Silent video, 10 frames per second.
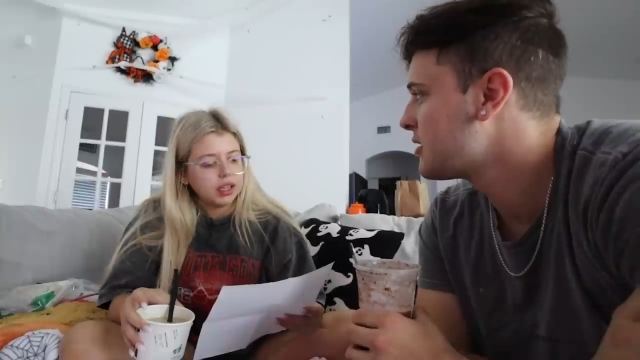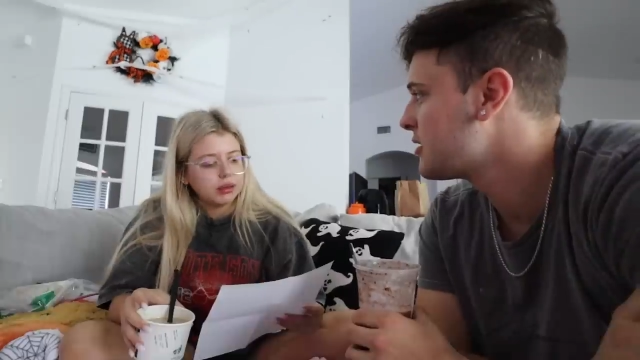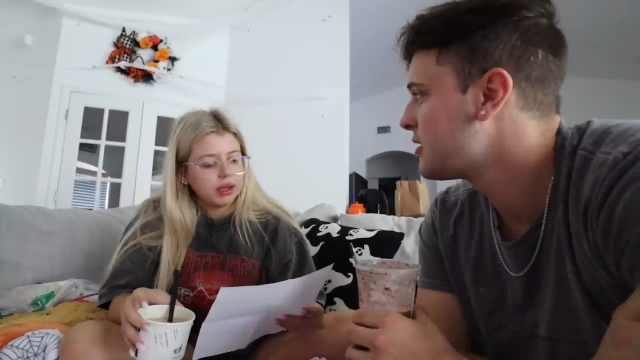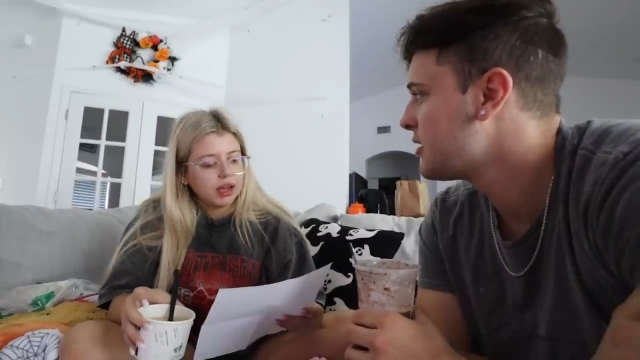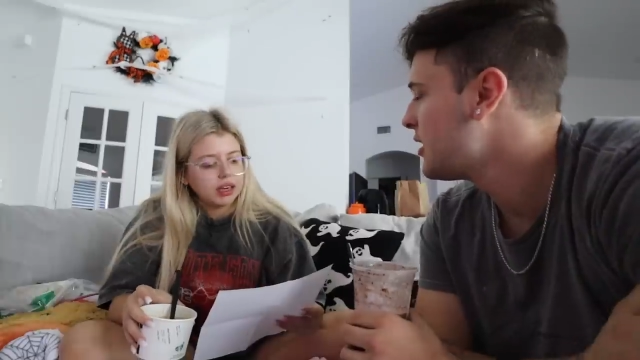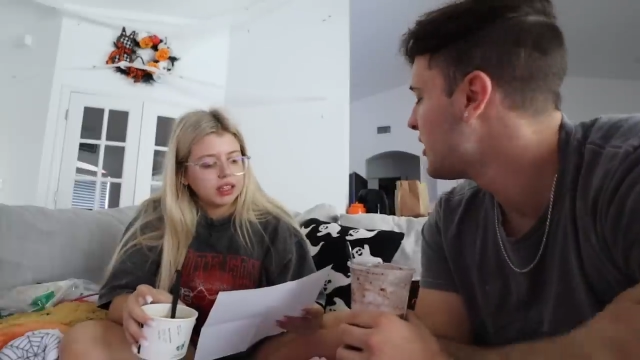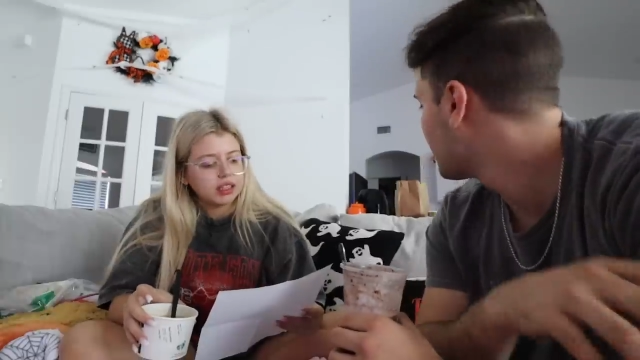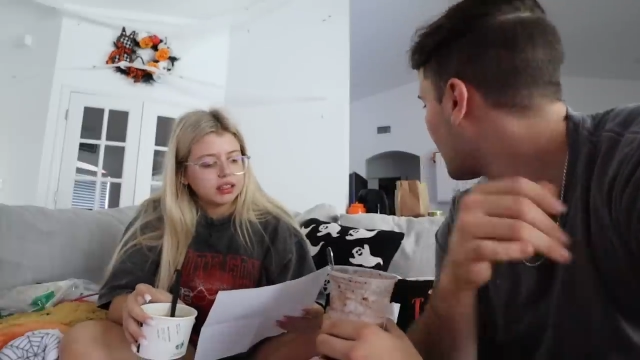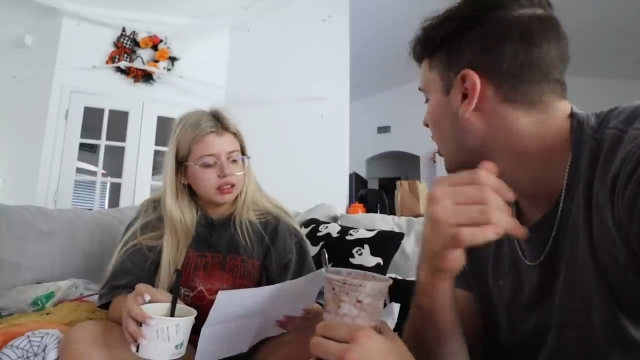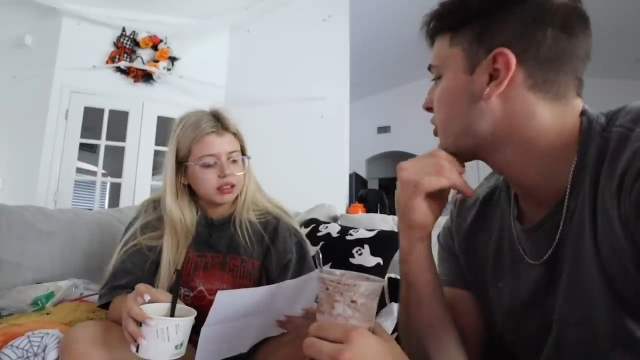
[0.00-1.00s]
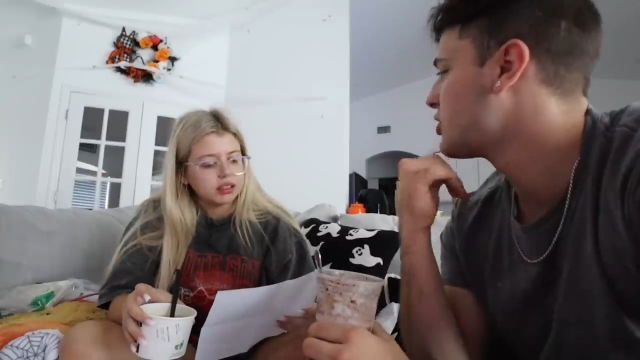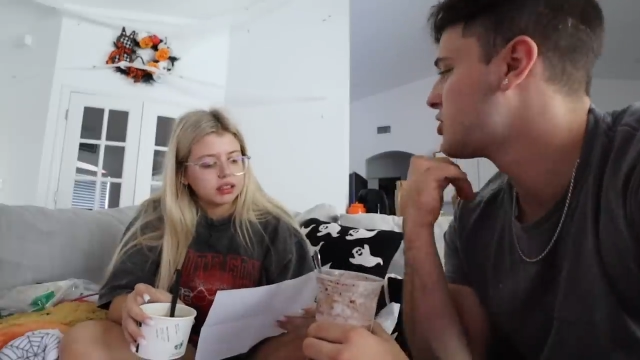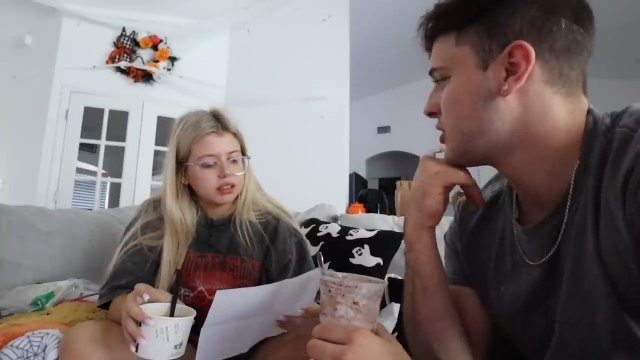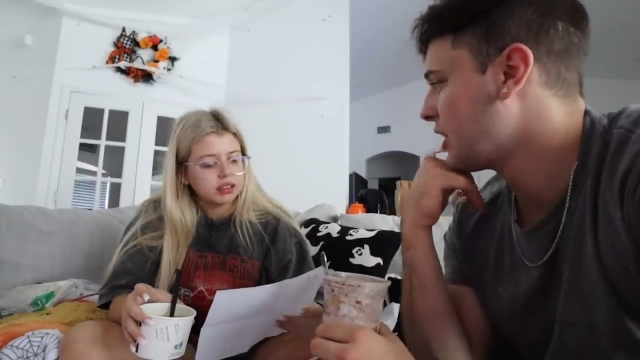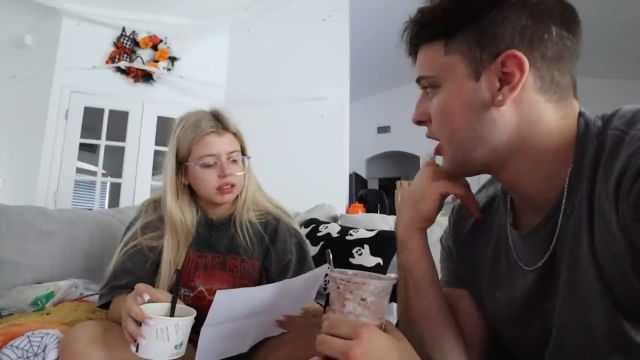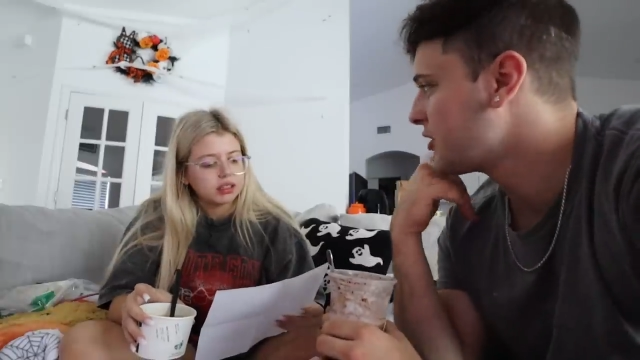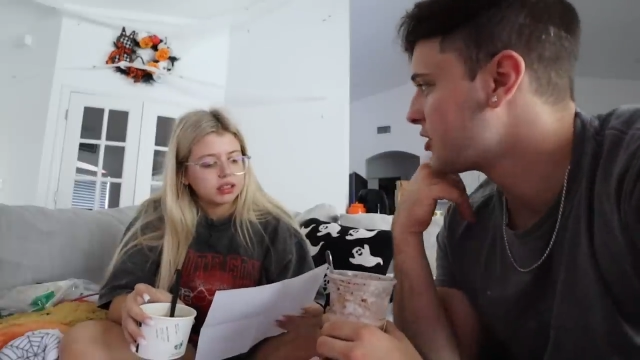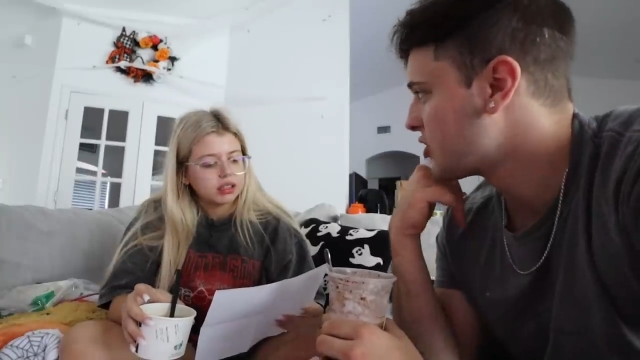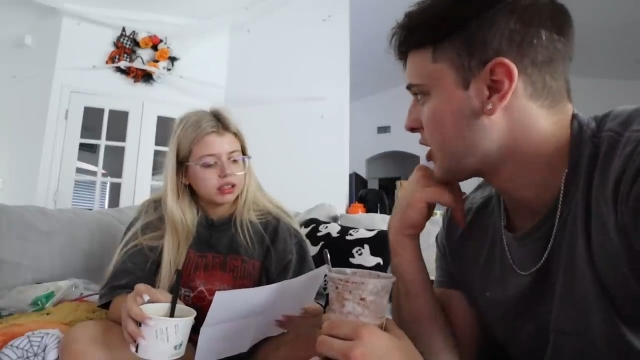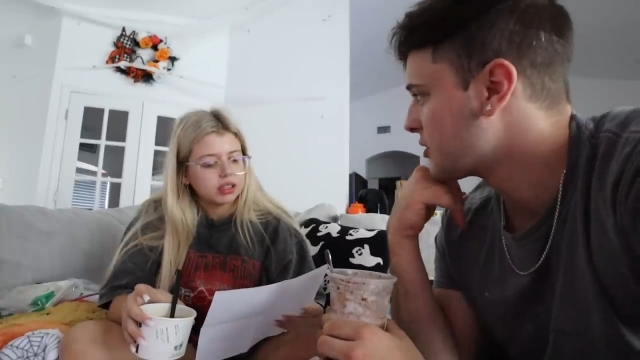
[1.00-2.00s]
Speaker 1: Antibiotic.
Speaker 2: That
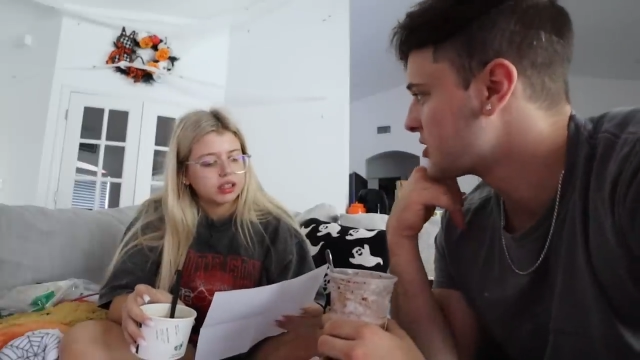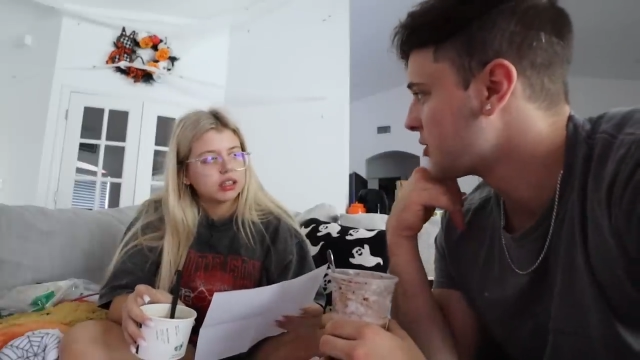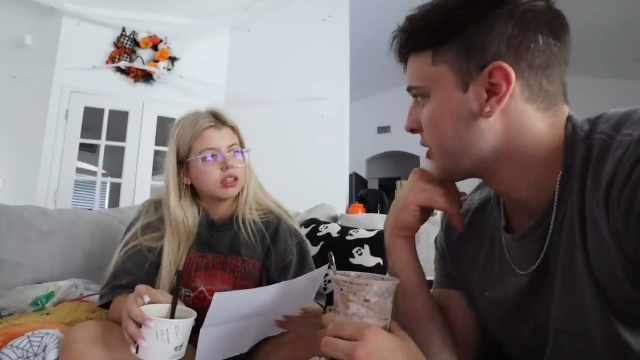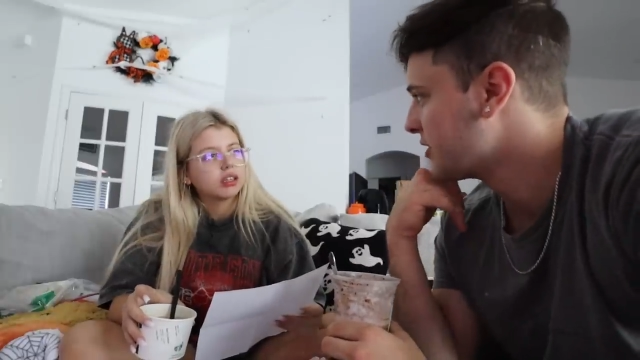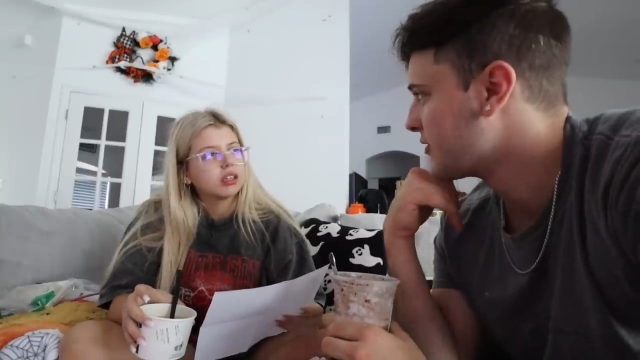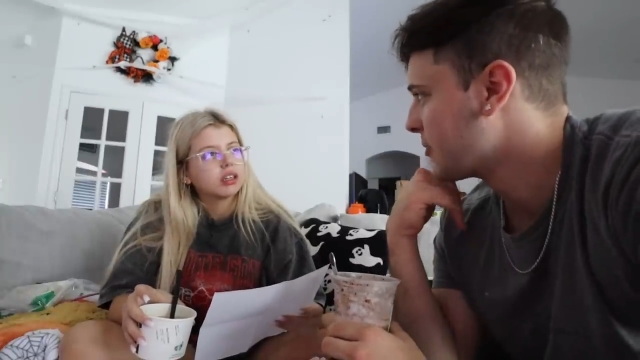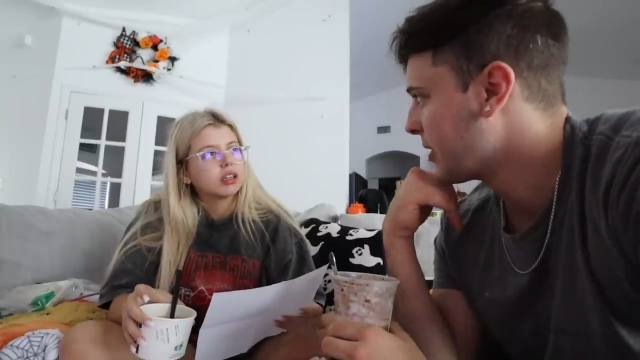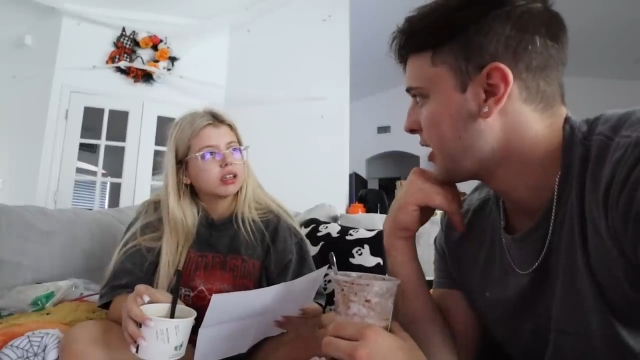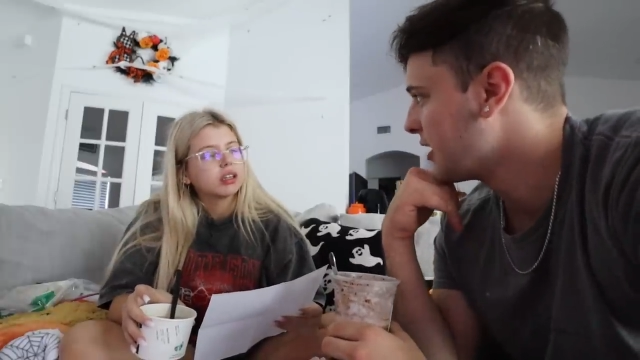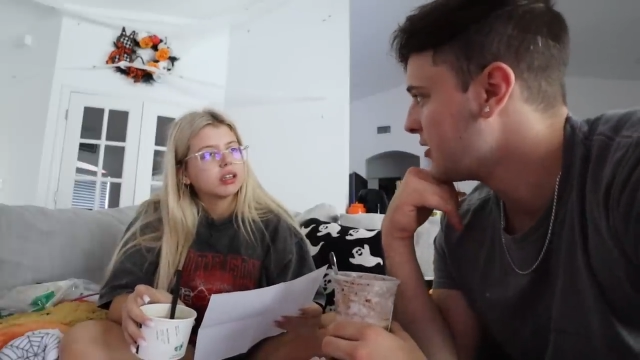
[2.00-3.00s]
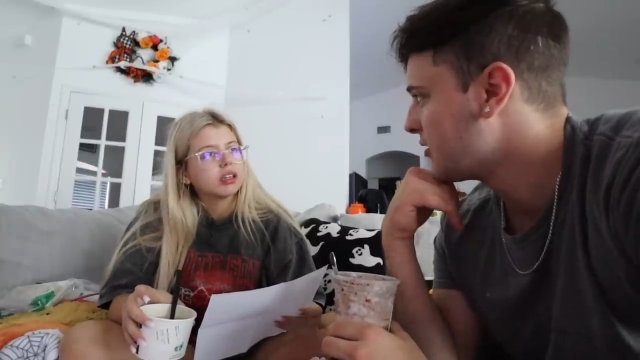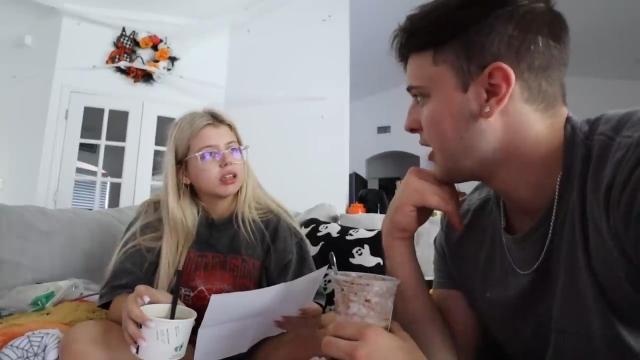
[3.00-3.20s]
other drug was the one for pain,